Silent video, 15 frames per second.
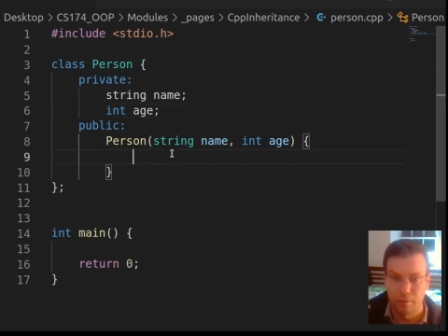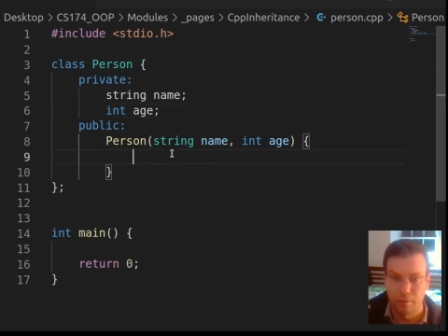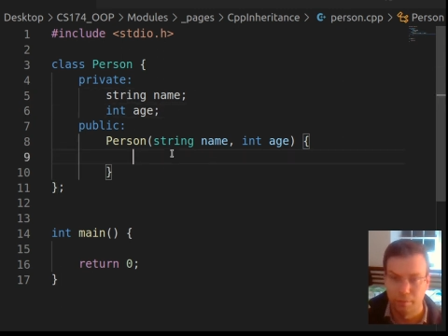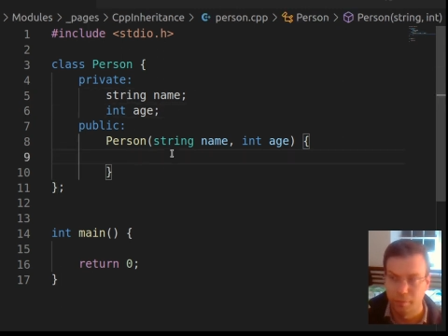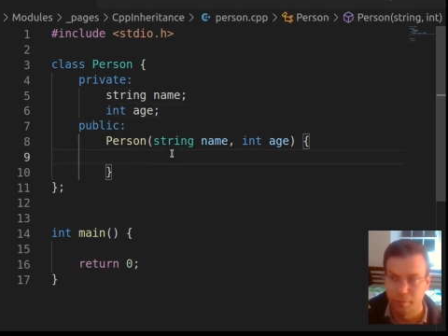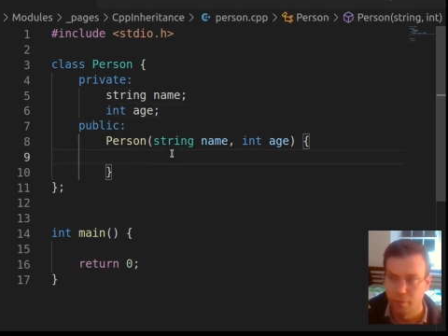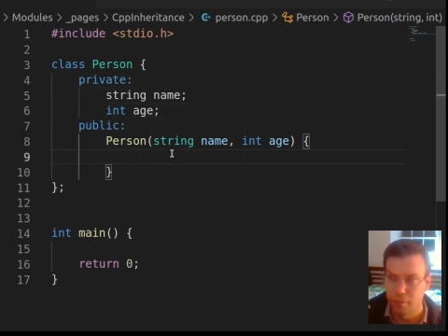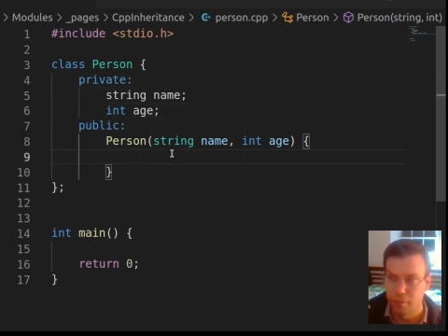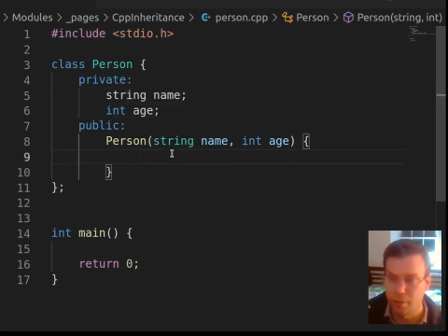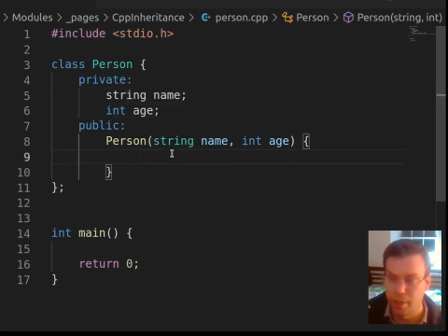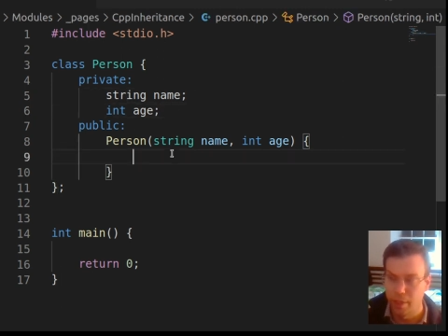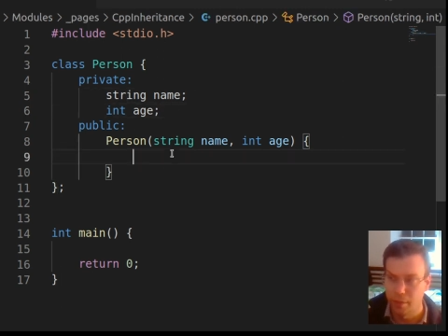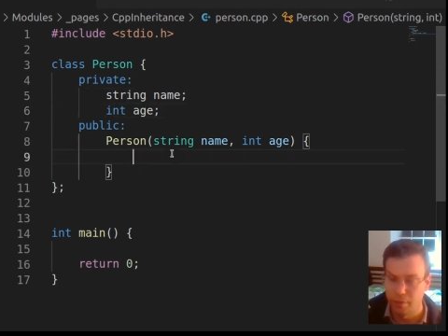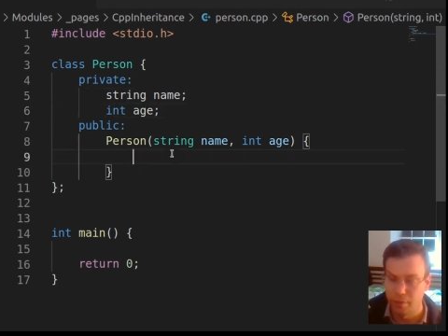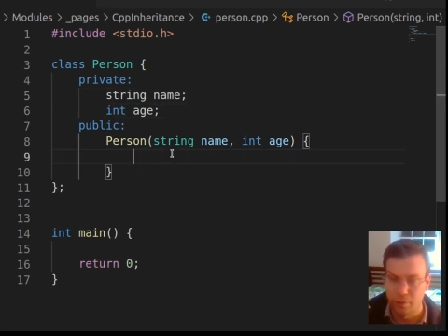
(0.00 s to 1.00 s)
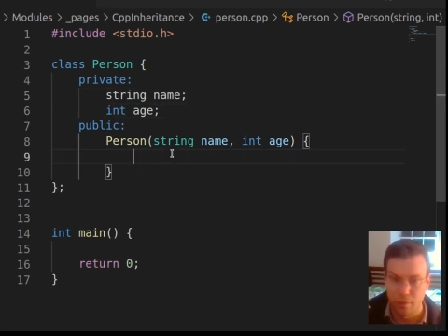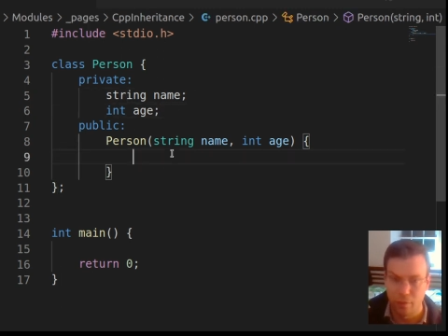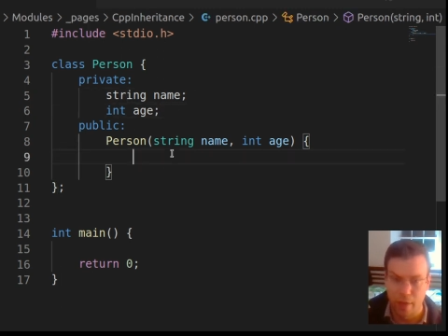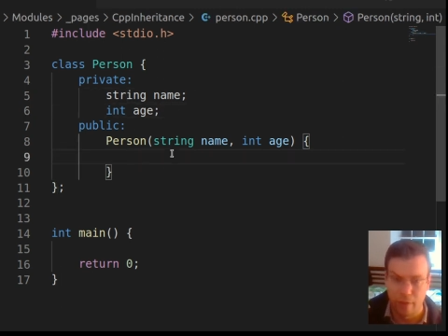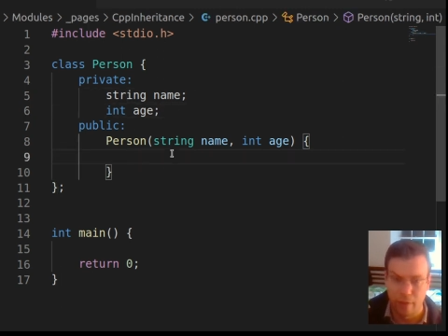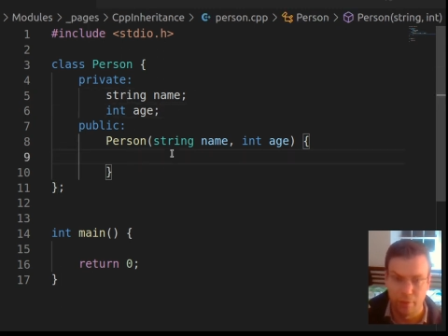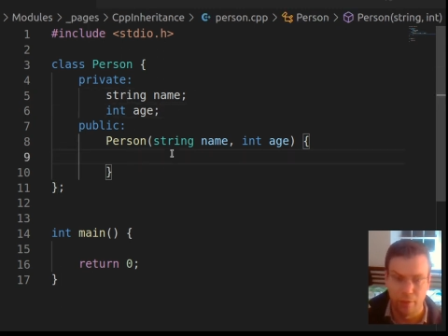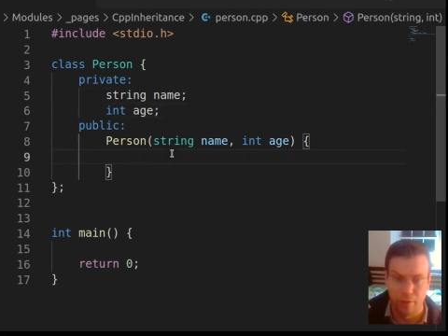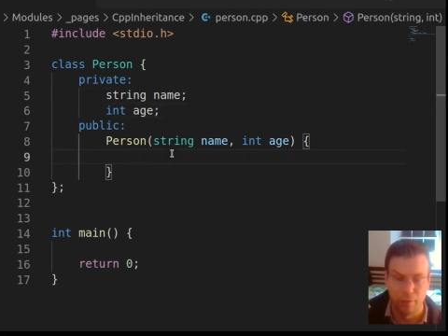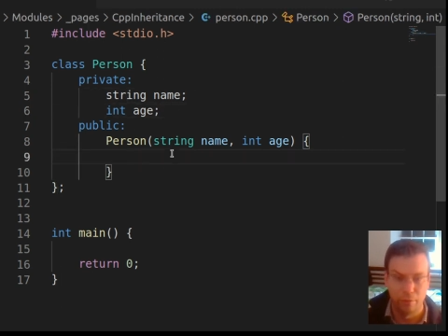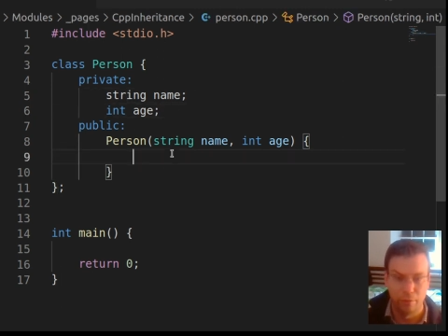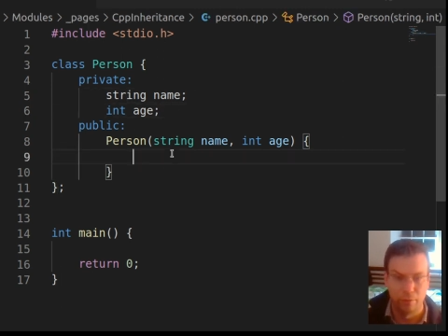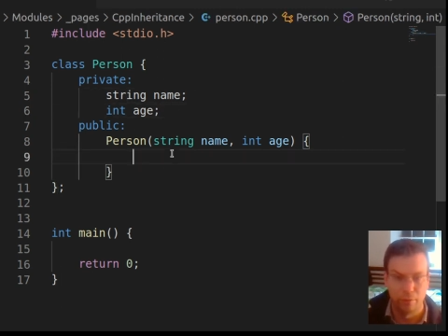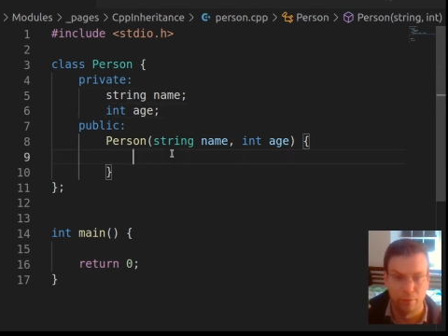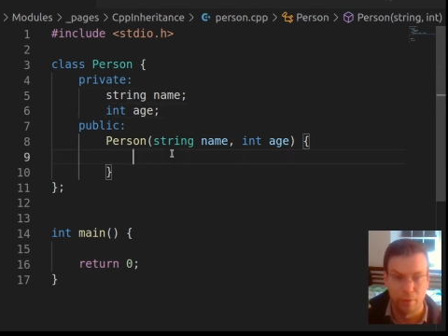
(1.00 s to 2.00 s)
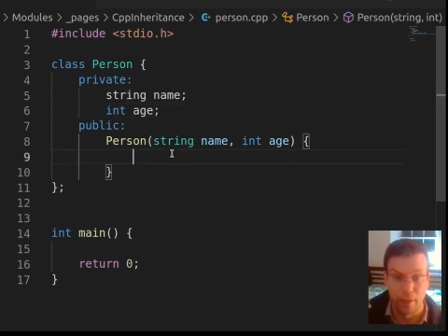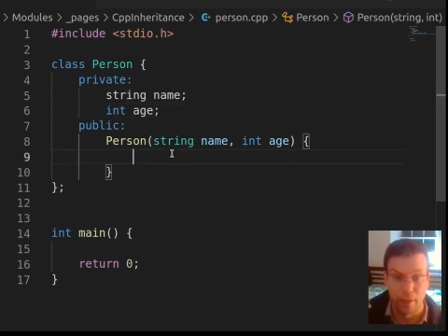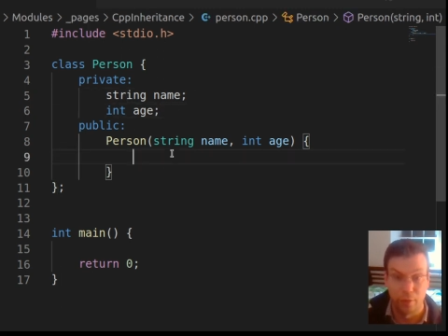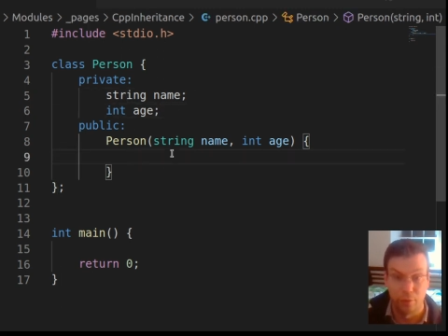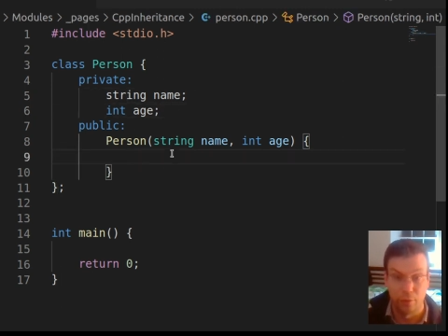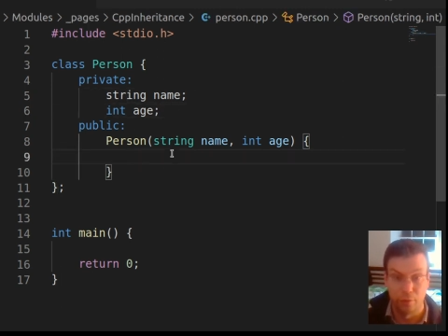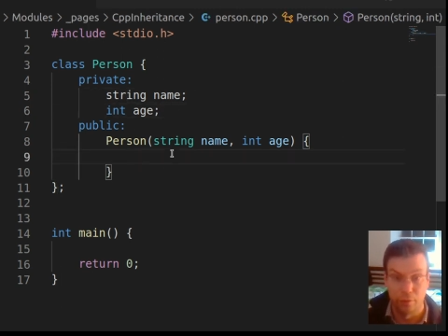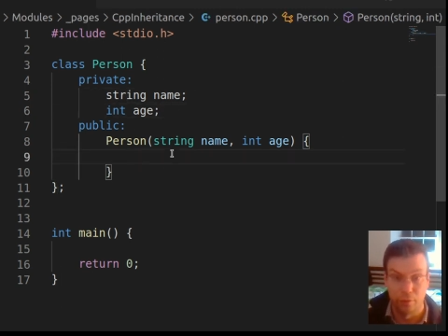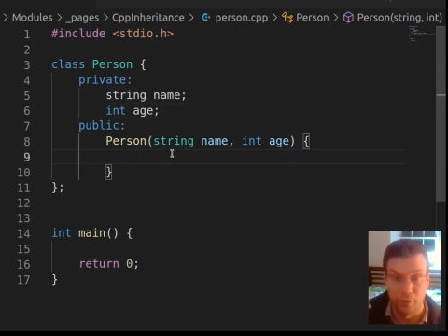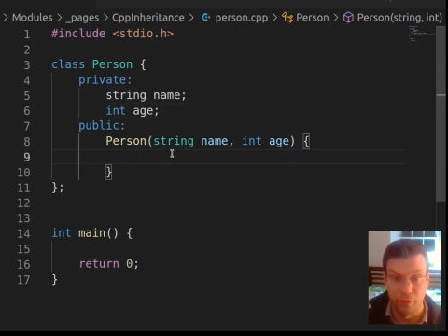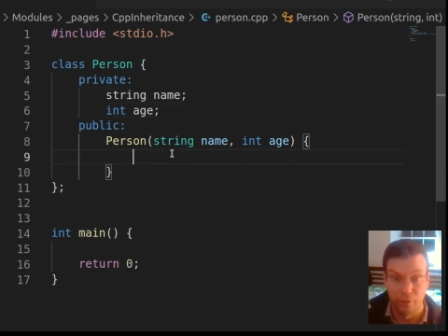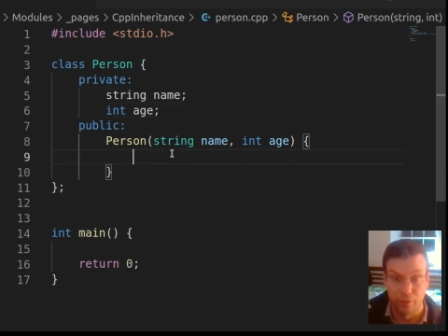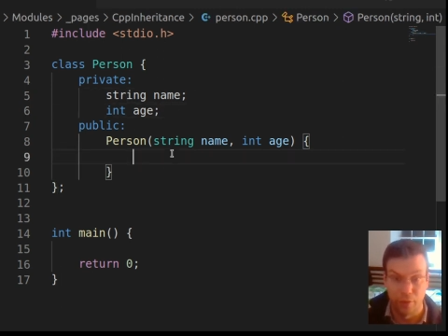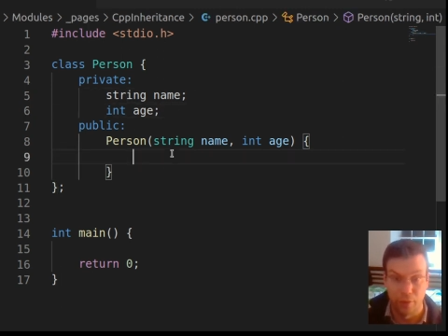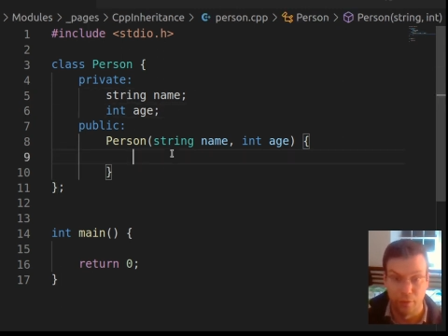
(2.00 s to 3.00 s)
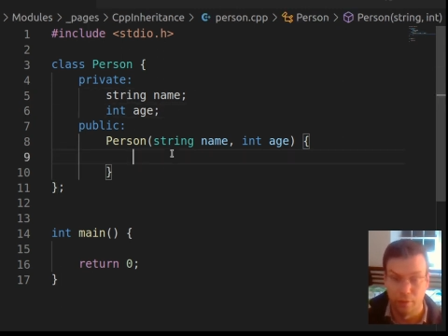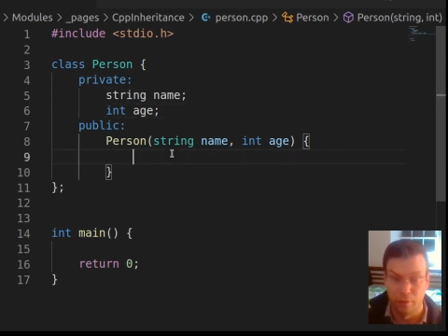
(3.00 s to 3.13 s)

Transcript: so that you have to go through a getter or a setter